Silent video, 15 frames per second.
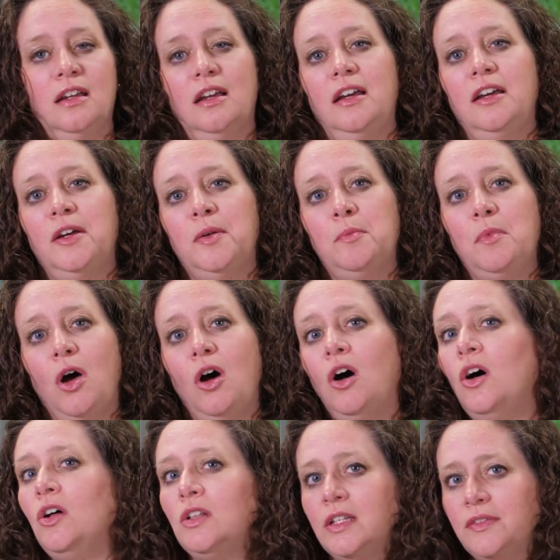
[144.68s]

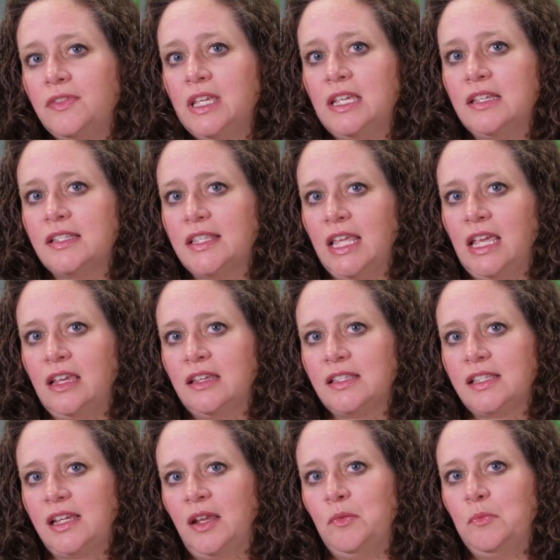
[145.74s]
All of these
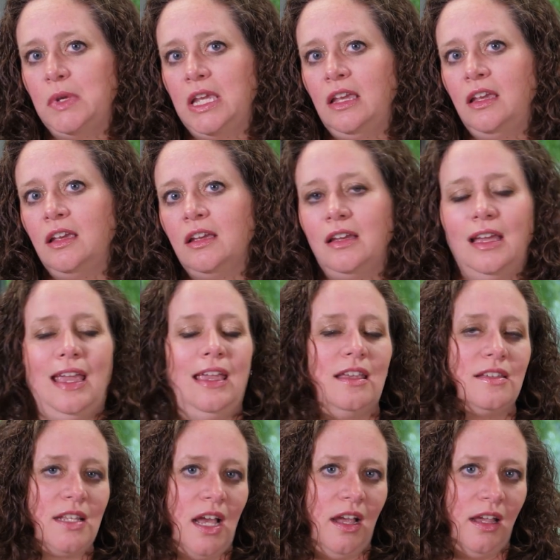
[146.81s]
things can be
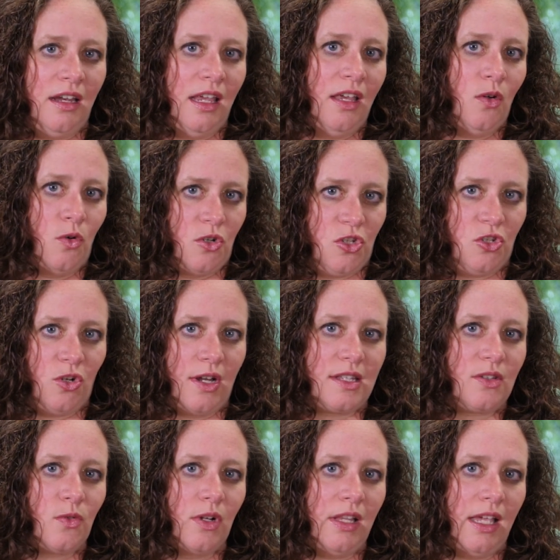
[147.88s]
anxiety or
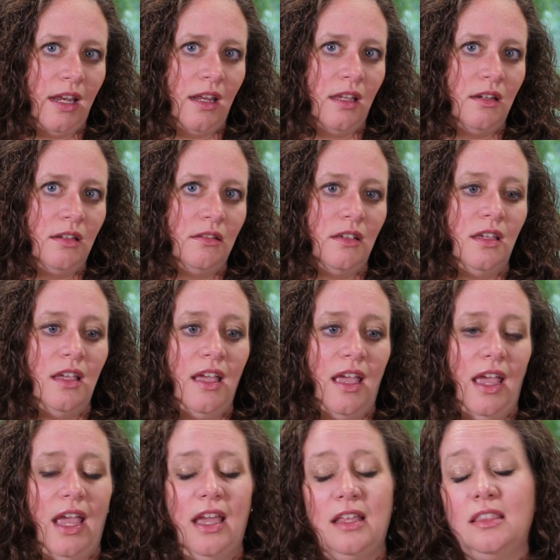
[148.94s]
stress related.
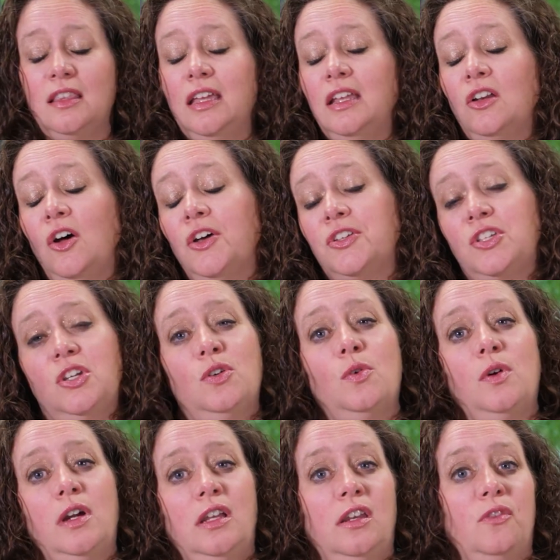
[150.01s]
And then
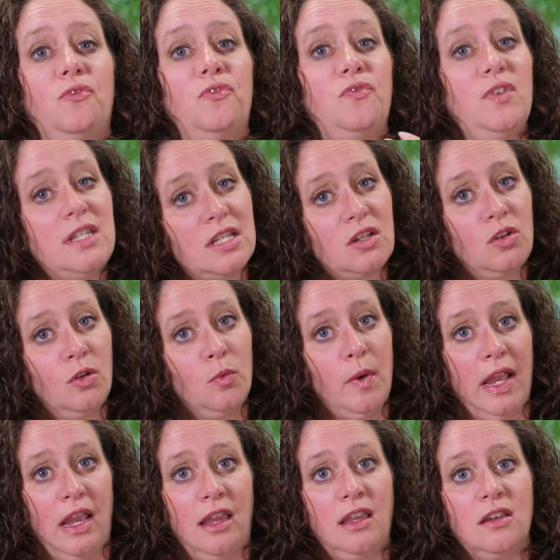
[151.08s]
also in a physical
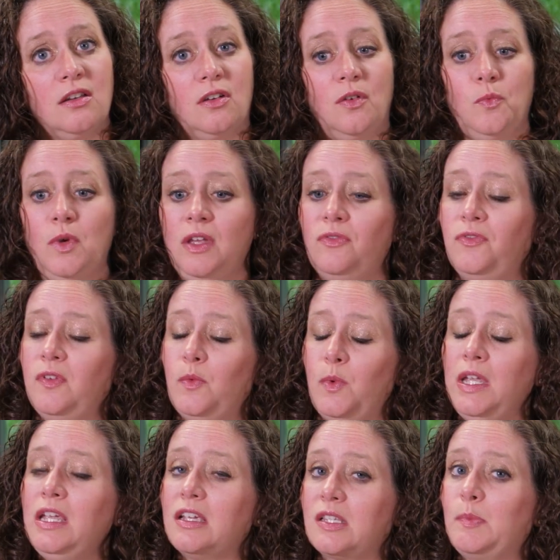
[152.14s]
way,
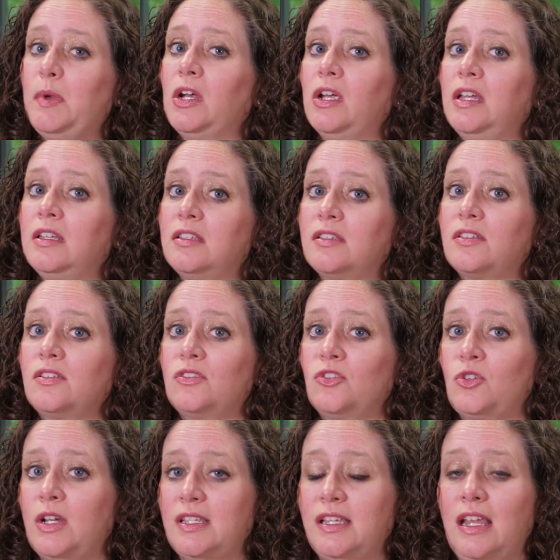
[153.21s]
we experience
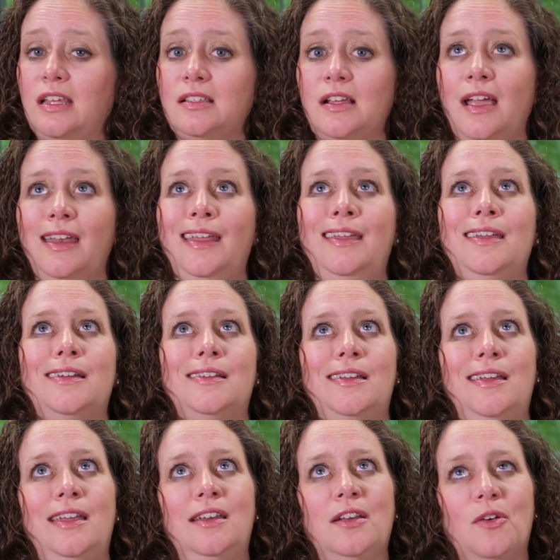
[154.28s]
stress and anxiety
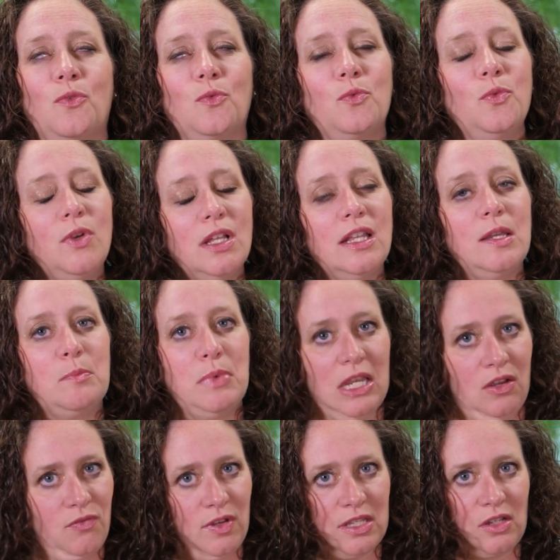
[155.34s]
in really
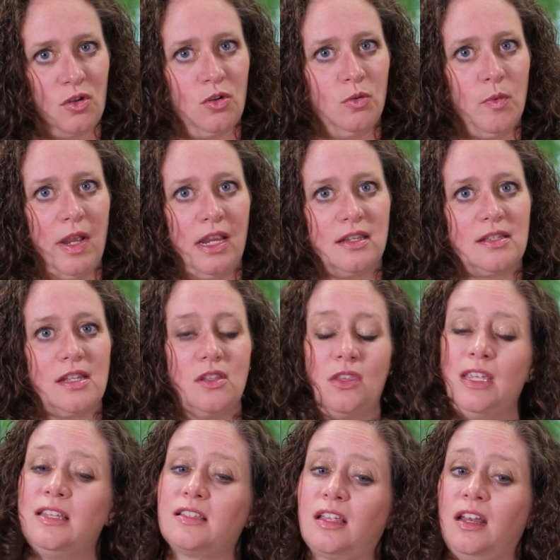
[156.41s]
big physical ways.
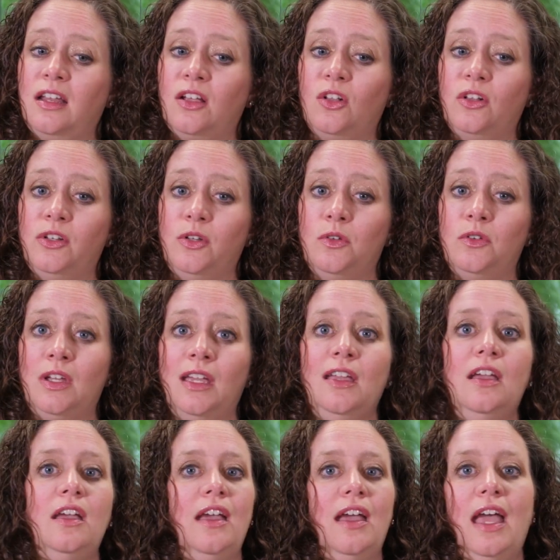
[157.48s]
These can include
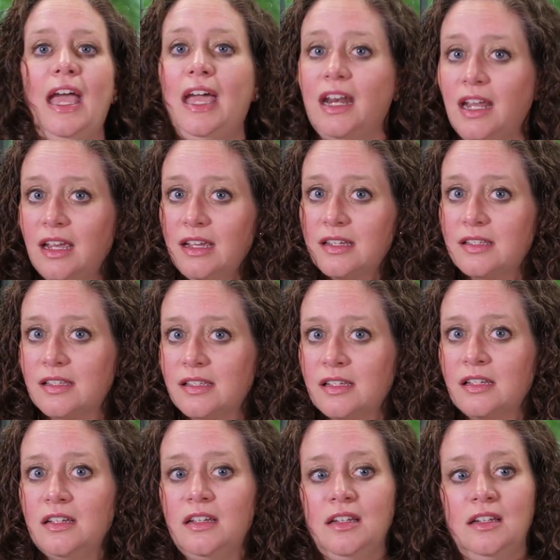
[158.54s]
headaches,
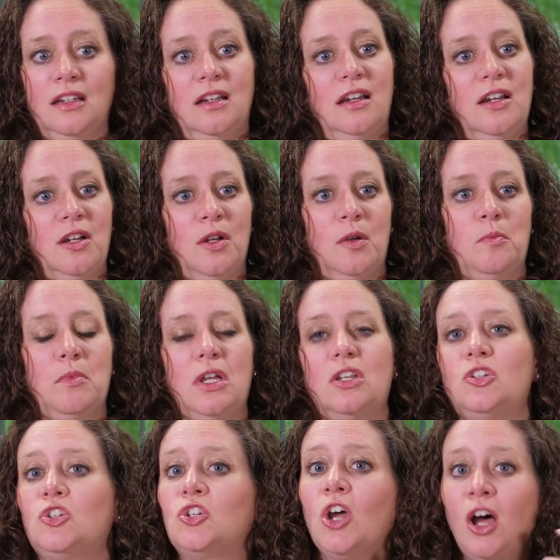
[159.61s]

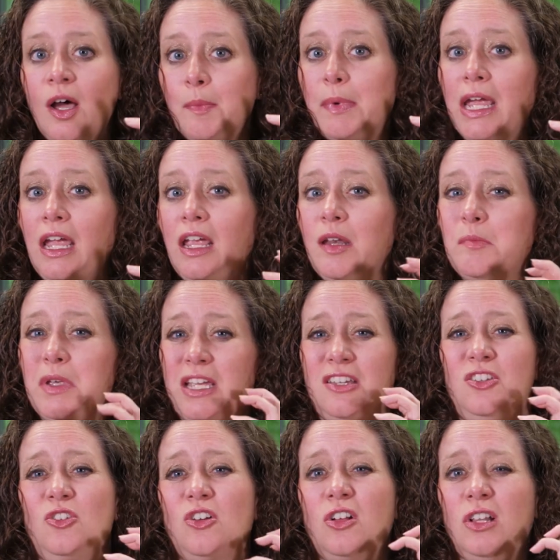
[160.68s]
jaw pain
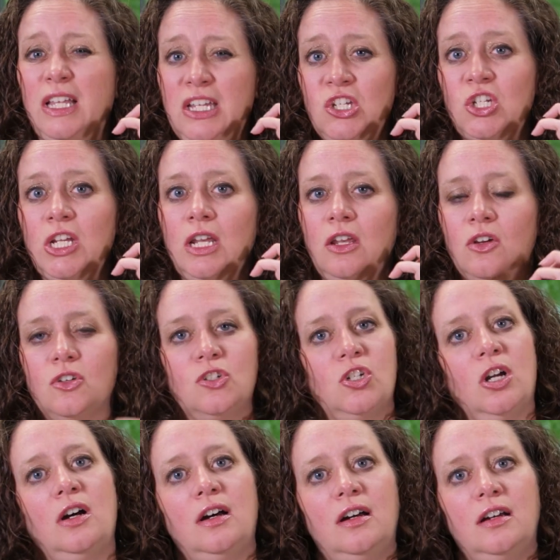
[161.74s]
because you're clenching your
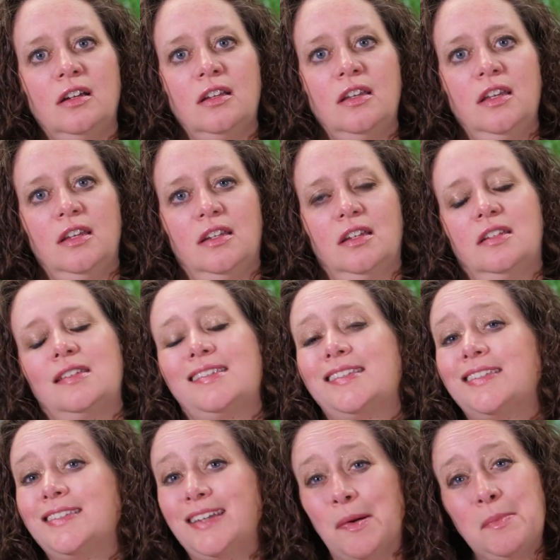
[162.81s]
jaw,
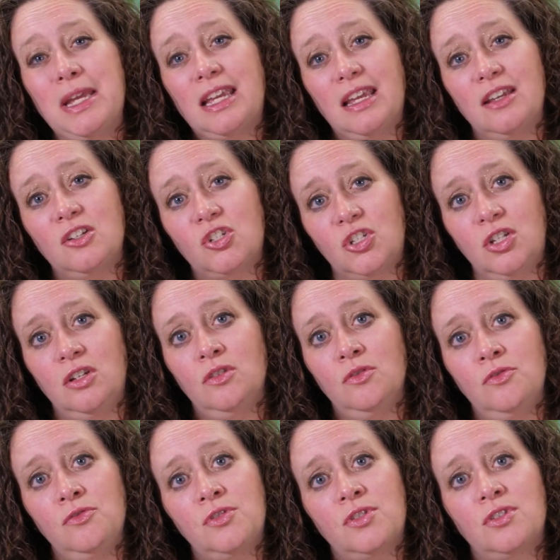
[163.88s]
stomach
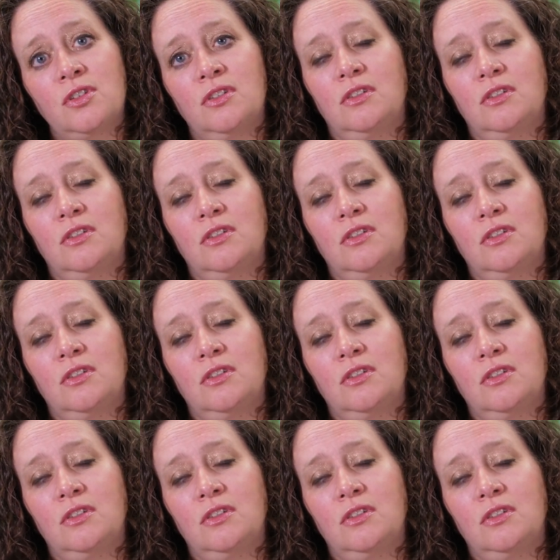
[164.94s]
issues,